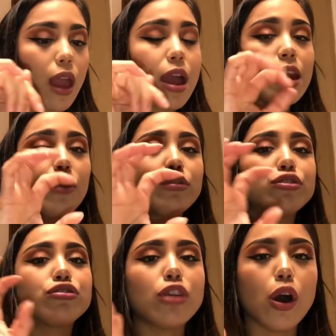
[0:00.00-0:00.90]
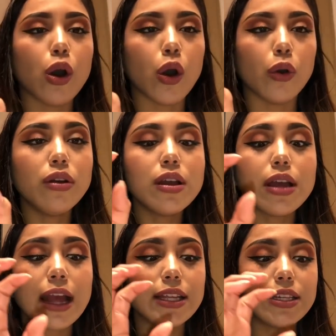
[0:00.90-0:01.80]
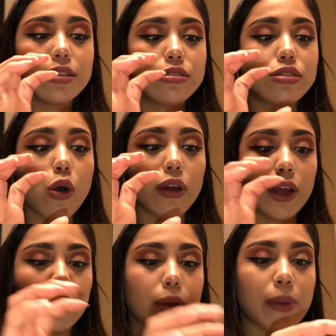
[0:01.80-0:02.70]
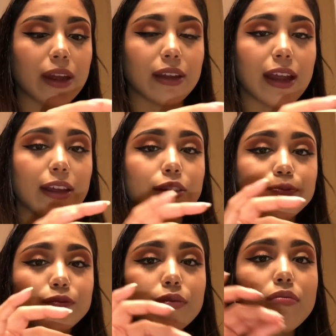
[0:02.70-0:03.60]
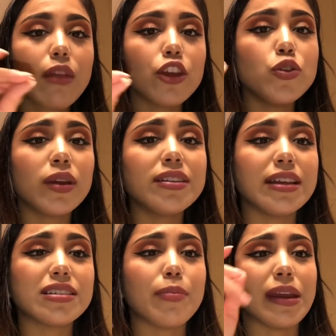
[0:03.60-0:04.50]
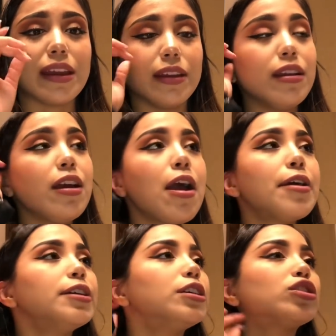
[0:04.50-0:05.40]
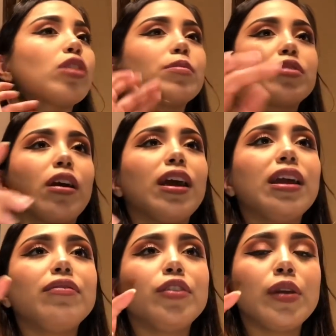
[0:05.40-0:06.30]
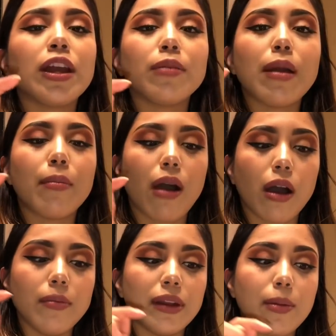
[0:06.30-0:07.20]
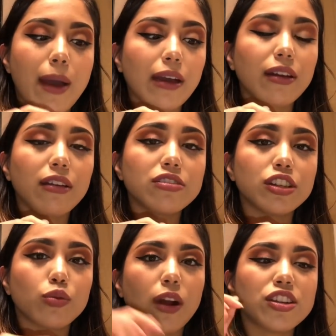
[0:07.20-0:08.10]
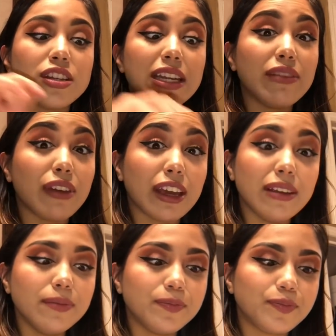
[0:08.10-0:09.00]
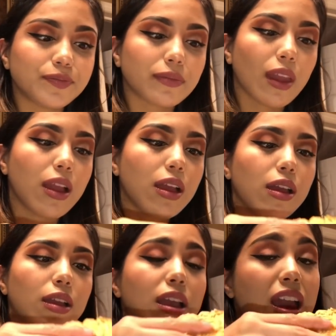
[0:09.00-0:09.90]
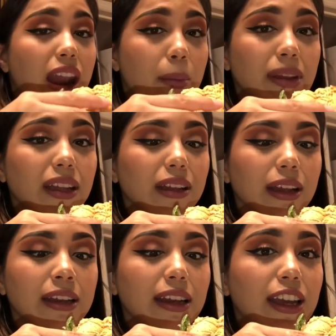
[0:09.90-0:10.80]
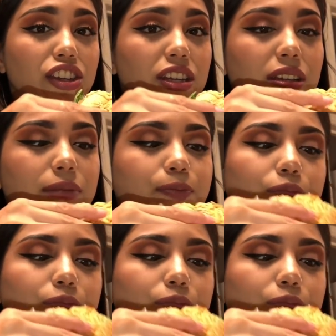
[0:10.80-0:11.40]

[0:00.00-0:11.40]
And it was so, it tasted so good with the bacon. Like, you can taste the bacon. So I'm sorry if you hear my mom in the background. She's watching TV and I'm in the in the kitchen.